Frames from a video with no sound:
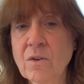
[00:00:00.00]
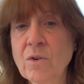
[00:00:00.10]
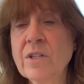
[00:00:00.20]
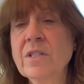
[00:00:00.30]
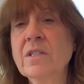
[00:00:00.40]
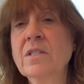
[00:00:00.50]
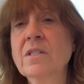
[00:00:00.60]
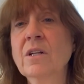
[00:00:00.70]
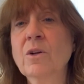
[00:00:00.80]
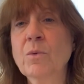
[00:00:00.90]
or is it
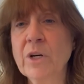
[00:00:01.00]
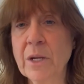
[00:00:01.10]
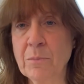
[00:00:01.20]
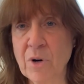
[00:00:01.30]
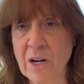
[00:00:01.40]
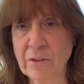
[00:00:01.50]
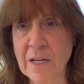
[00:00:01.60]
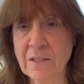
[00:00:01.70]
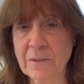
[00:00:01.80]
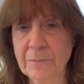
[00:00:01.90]
still a work in
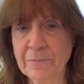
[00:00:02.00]
progress?